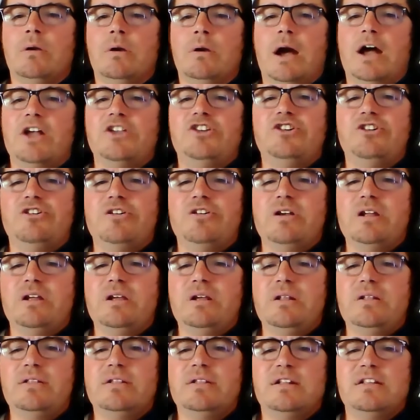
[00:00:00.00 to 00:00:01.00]
A
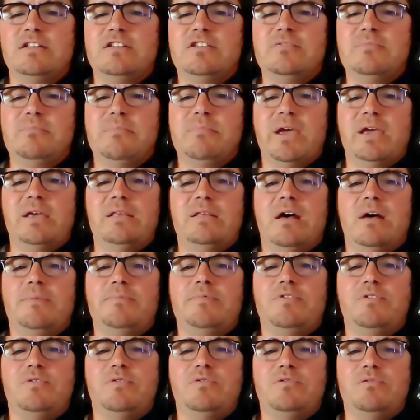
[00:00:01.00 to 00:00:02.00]
journey that is made
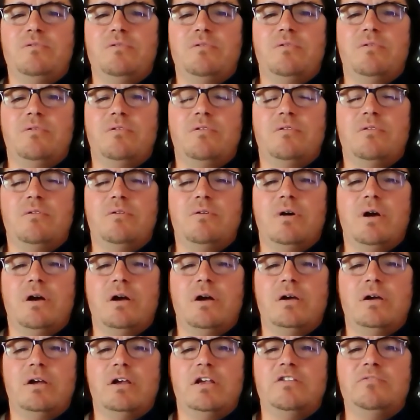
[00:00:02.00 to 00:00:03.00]
up
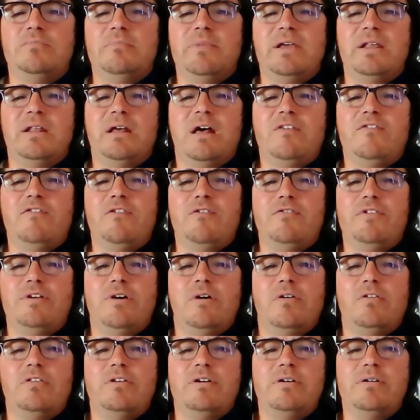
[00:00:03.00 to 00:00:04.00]
of the
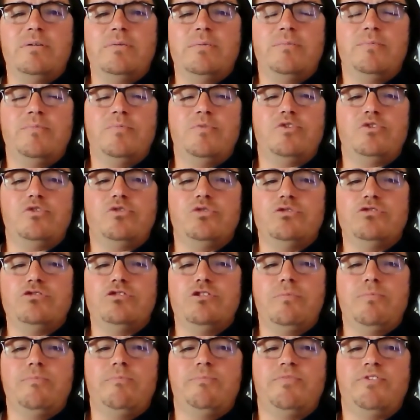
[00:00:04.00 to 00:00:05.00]
other two
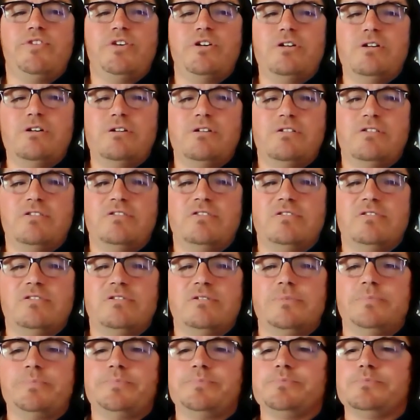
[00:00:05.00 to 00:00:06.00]

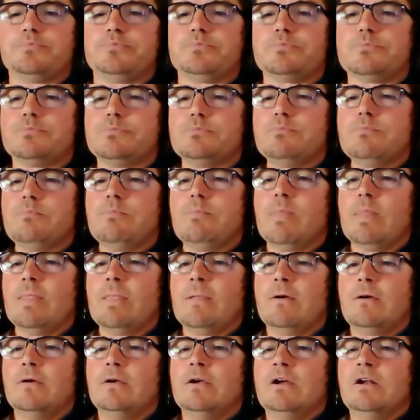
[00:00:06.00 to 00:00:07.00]
sub-tours,
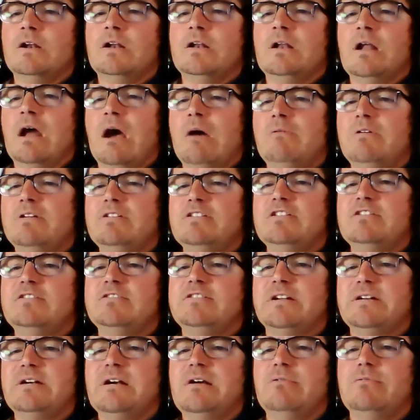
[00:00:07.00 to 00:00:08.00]
known as
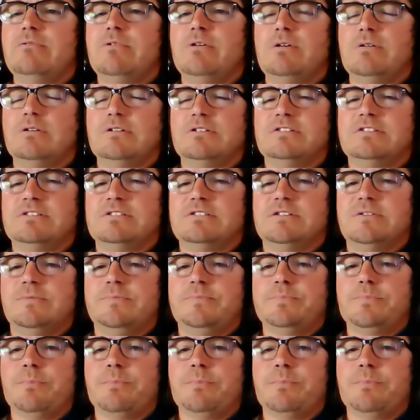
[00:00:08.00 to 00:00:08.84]
internal routes.